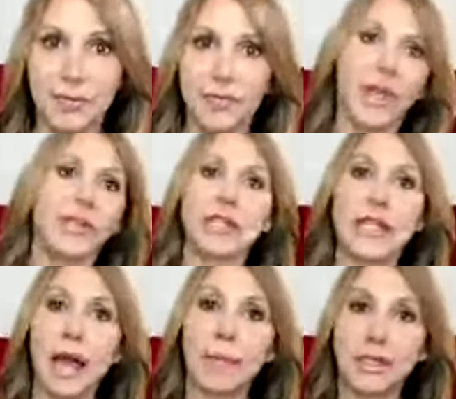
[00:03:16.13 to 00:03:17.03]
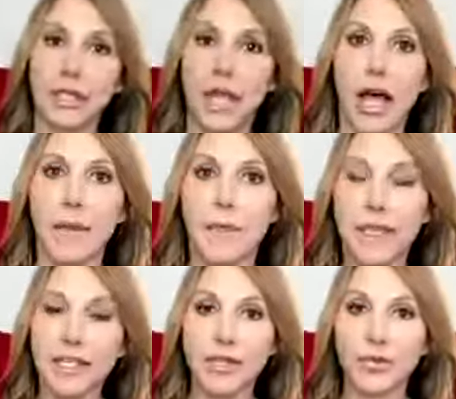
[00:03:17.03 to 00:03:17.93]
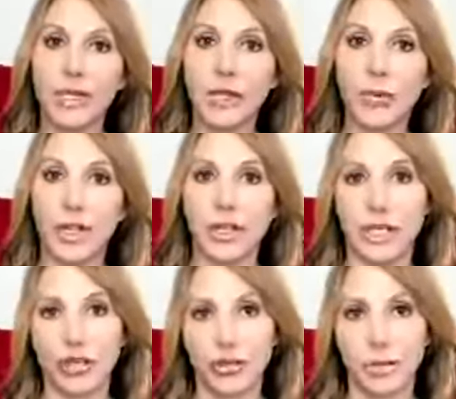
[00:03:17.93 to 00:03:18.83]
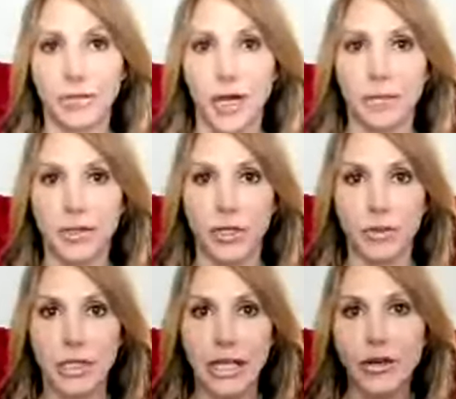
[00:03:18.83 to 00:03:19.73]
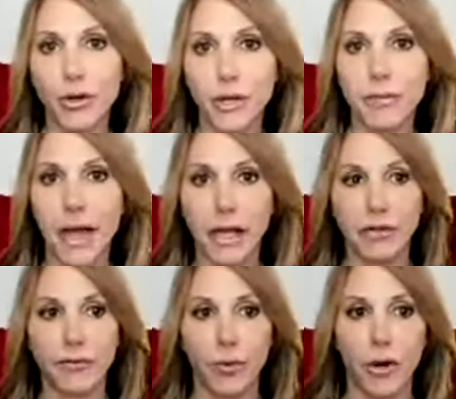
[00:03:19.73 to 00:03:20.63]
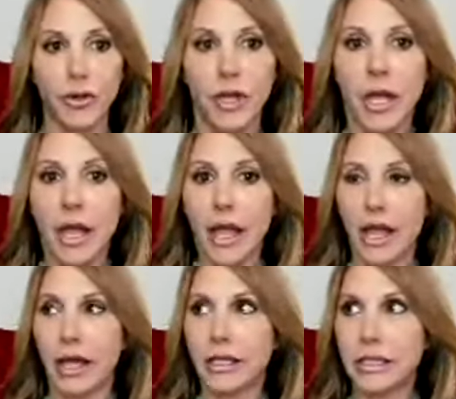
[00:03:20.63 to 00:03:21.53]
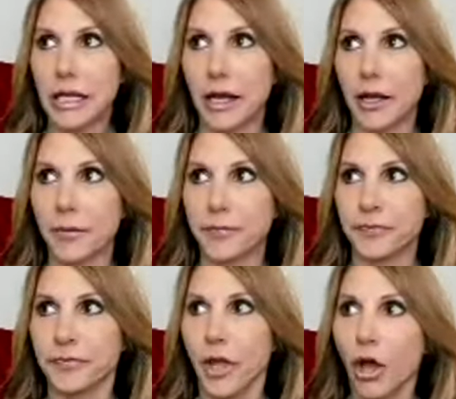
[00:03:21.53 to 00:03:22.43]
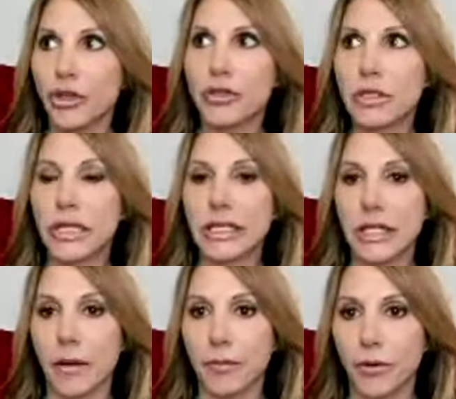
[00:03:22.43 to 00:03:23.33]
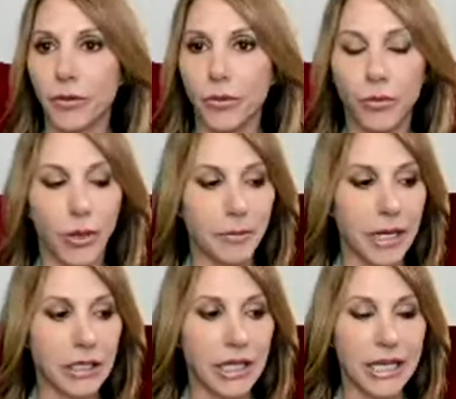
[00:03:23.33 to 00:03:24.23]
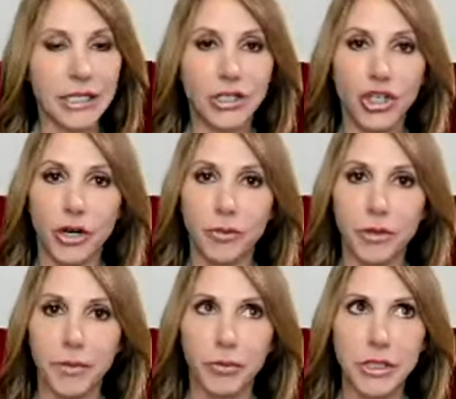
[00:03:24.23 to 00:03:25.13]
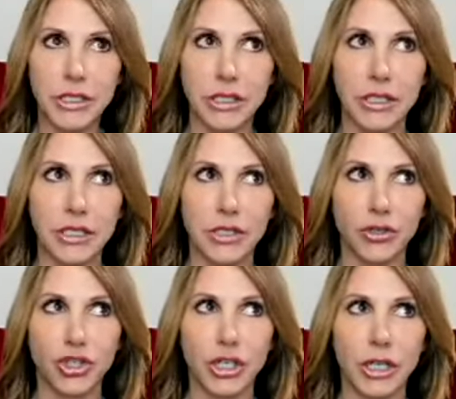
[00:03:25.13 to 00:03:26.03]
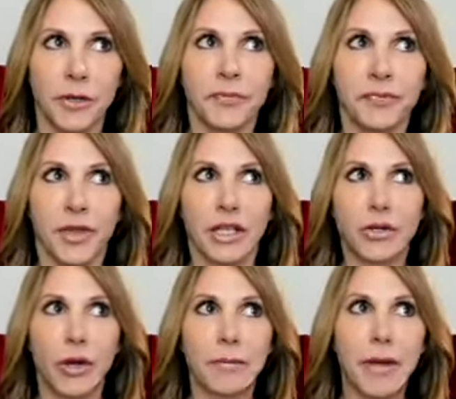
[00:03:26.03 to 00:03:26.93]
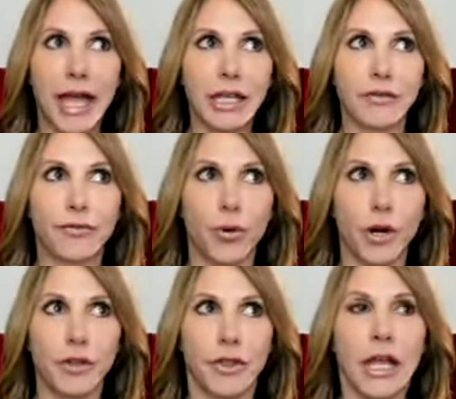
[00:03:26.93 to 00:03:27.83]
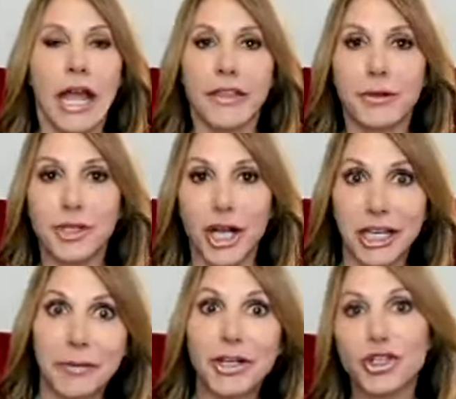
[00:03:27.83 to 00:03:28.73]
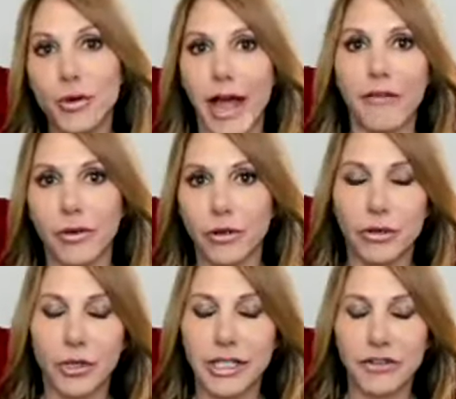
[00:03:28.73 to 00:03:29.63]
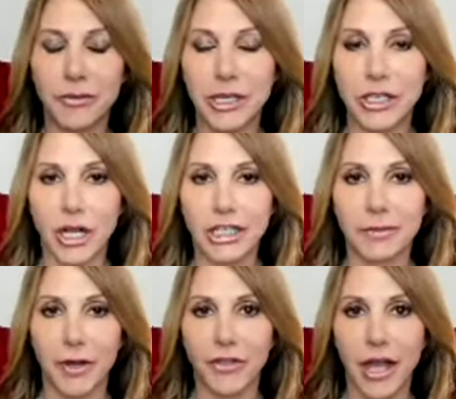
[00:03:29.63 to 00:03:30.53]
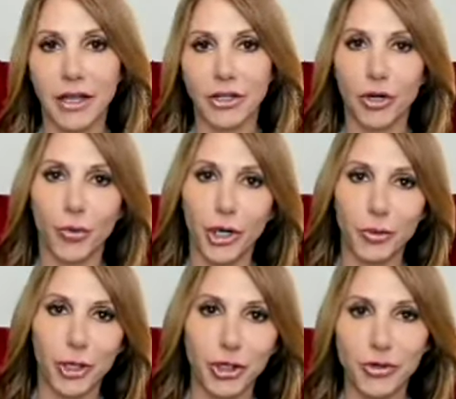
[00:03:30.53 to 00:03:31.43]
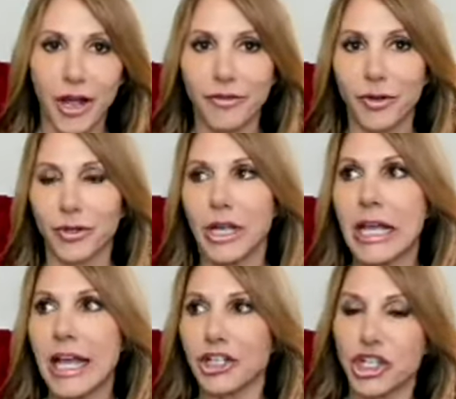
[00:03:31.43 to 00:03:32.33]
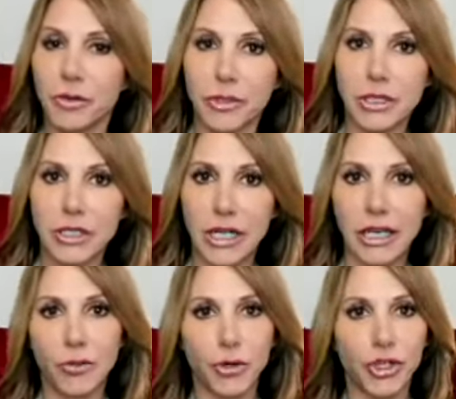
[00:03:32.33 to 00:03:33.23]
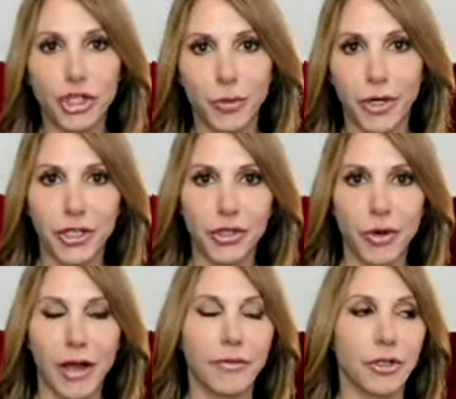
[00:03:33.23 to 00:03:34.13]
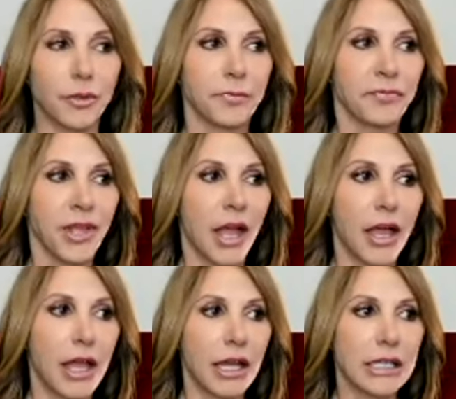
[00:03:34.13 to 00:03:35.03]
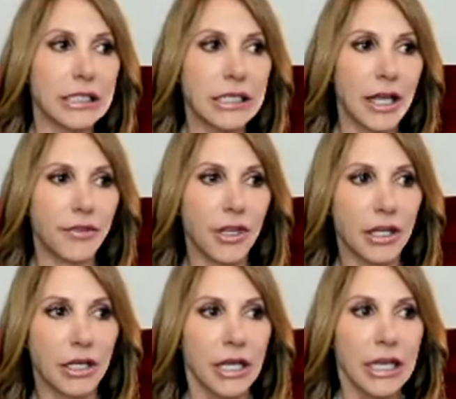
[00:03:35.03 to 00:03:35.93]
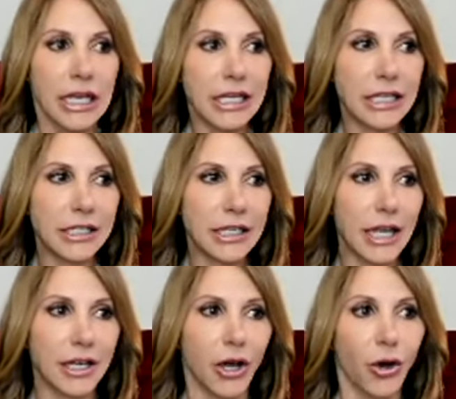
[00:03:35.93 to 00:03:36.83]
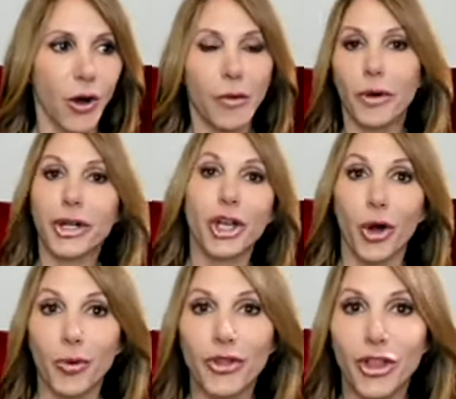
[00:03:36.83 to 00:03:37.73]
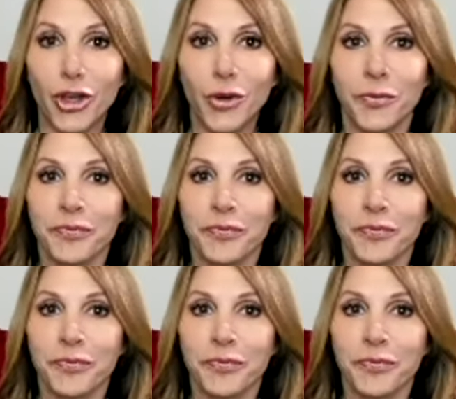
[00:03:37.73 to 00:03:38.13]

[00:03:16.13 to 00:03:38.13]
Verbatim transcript: And this happens a lot. And this is really where you get tripped up. So say you're going back and forth, and um, I'll use an example one of my clients shared with me recently. So she was going back and forth, and they were talking about travel. Of course, everybody talks about that. You know, where do you want to travel? And she was stating where she wanted to travel. And and then he said, oh, I want to go with you.